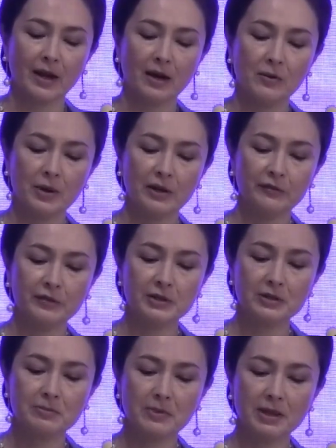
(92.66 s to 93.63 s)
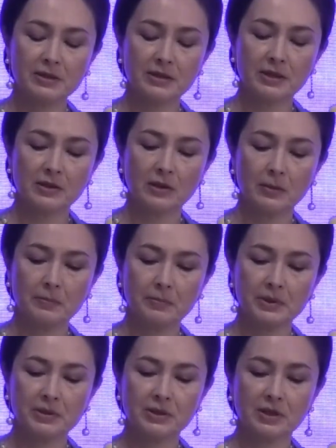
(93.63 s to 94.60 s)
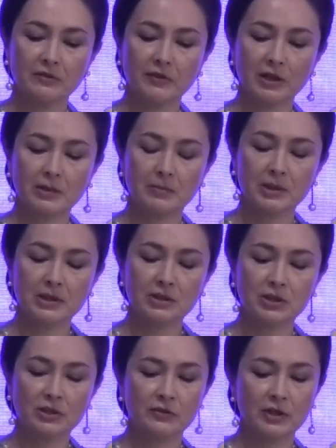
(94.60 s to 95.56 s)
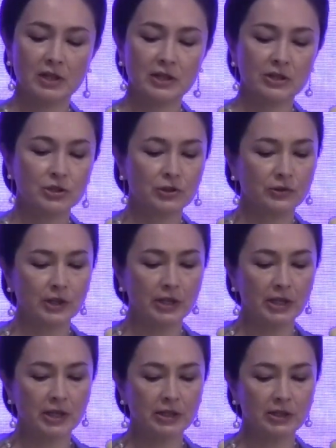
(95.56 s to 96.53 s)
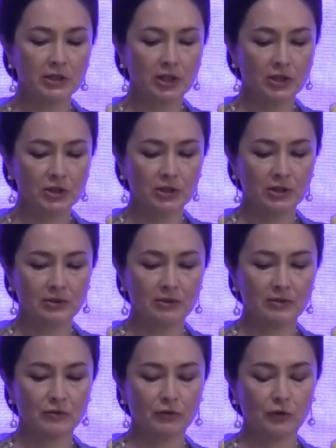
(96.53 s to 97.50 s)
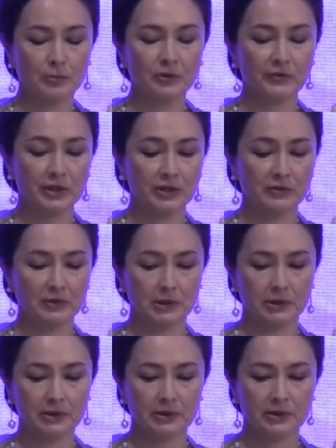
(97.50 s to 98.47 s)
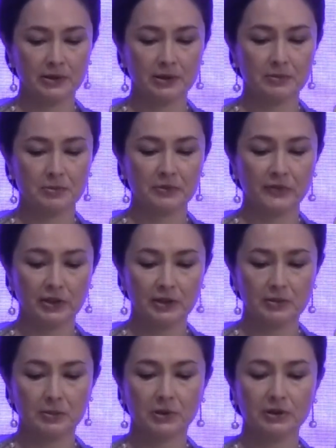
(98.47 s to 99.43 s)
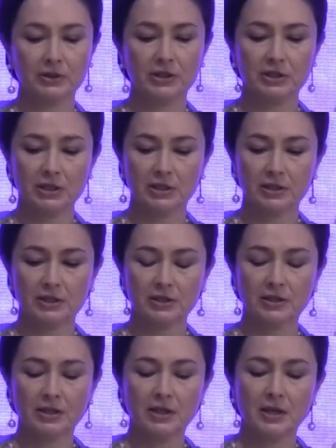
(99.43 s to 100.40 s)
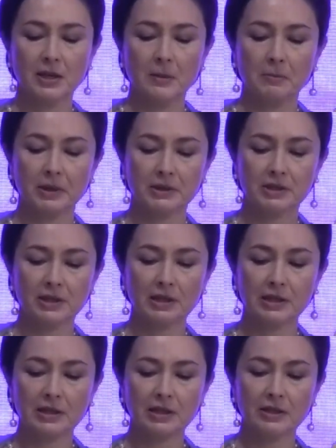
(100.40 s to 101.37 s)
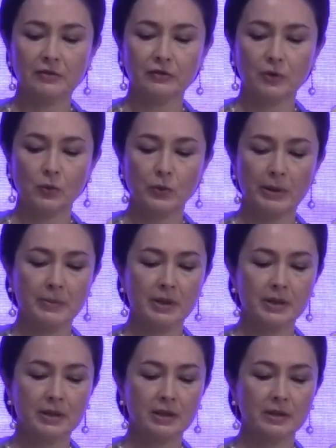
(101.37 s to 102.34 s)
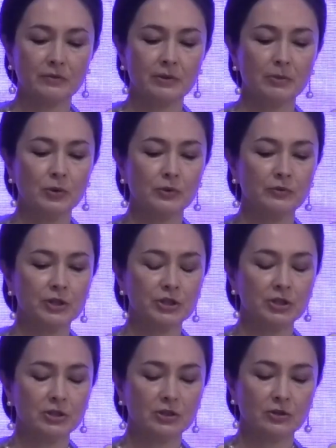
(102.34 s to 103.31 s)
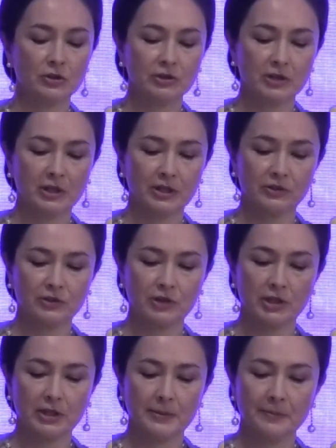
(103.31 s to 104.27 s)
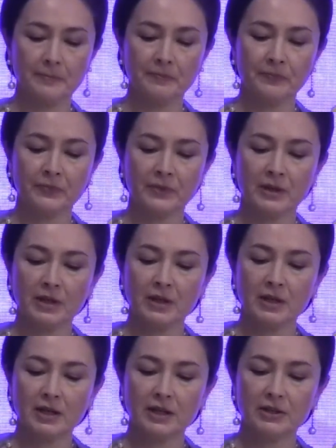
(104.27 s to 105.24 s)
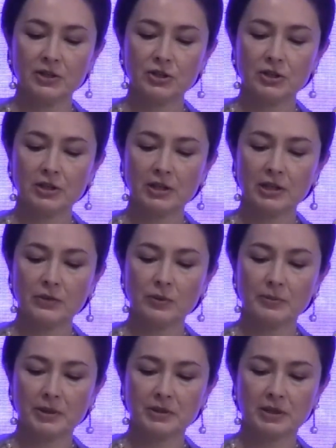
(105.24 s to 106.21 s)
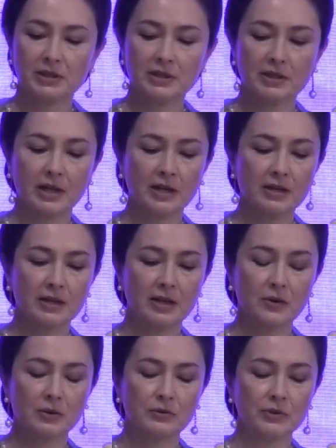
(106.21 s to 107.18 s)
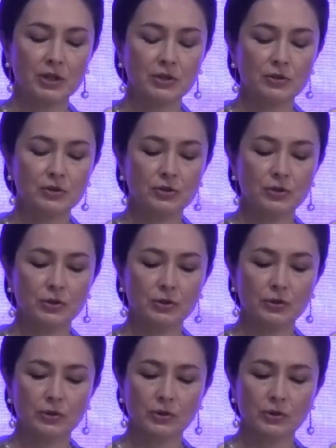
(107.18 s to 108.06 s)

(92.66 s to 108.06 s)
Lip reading: Our efforts must encompass the availability of early screening and detection for preventable diseases, particularly for women in remote regions across the country. Additionally, we must extend our reach to